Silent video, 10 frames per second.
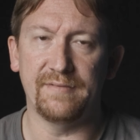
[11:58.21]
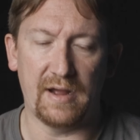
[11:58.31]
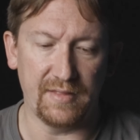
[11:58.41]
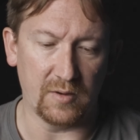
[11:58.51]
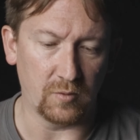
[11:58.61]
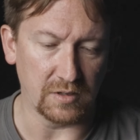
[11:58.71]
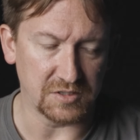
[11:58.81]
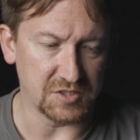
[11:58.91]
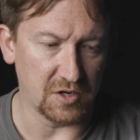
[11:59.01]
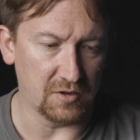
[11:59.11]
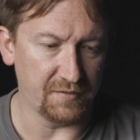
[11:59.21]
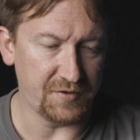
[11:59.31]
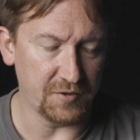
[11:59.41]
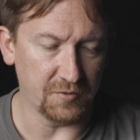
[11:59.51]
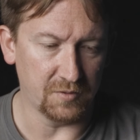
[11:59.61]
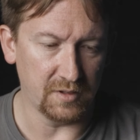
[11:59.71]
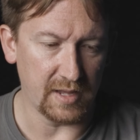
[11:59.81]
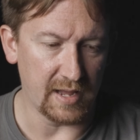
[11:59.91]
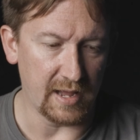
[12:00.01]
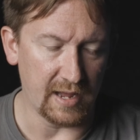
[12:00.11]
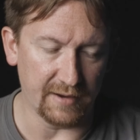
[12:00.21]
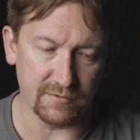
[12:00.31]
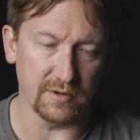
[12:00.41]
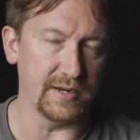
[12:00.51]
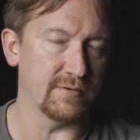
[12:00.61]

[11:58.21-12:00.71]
of how that works. So if you ever are